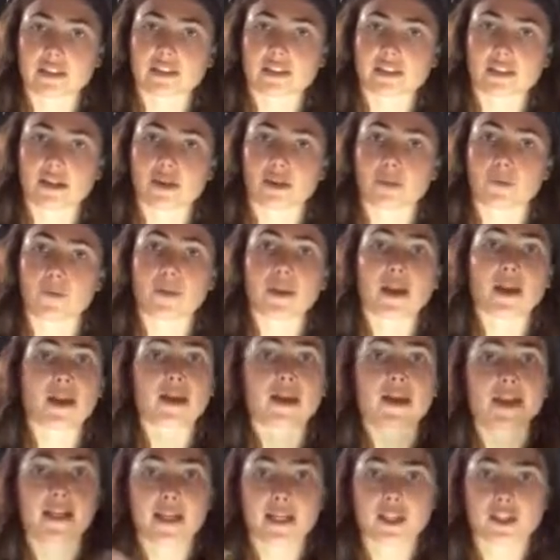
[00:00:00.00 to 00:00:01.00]
So
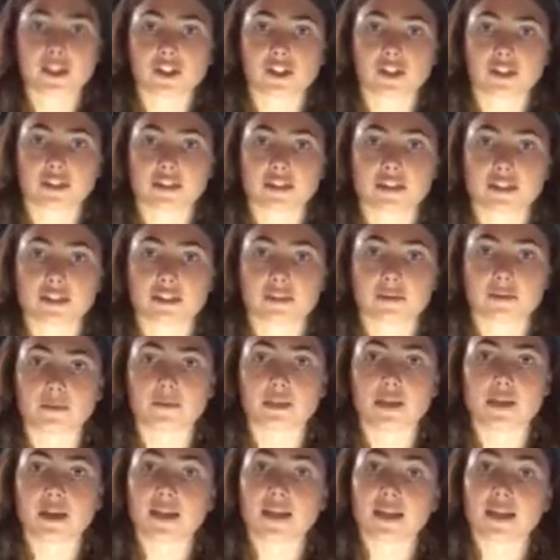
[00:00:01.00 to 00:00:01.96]
nationalism